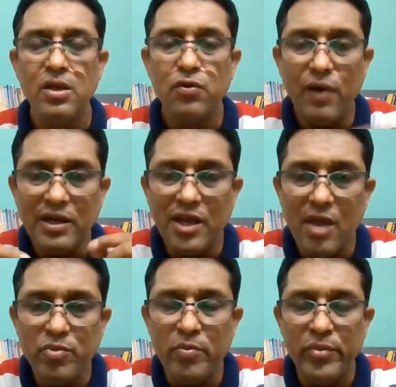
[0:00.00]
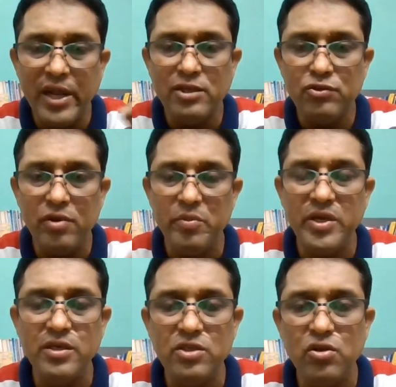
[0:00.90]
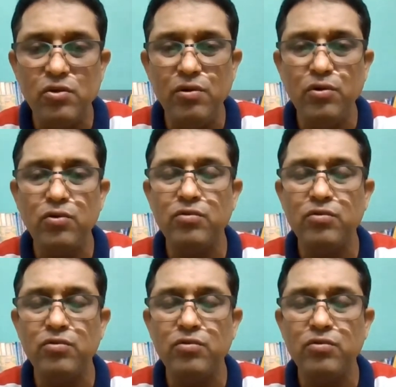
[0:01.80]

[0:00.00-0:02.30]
what type of brainstorming teacher will do,